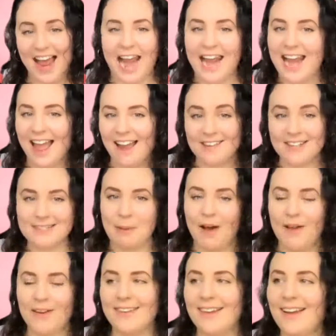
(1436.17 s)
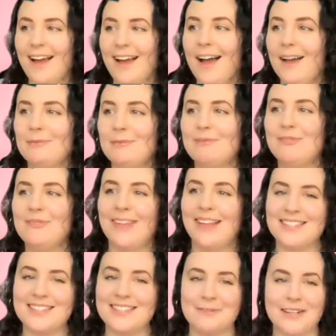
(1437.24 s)
Hilarious pun
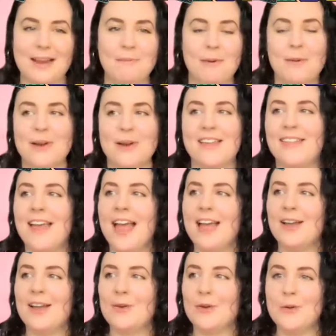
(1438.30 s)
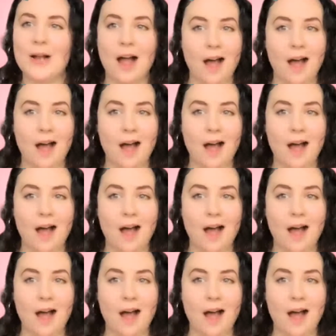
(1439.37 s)
that someone came up with. Crew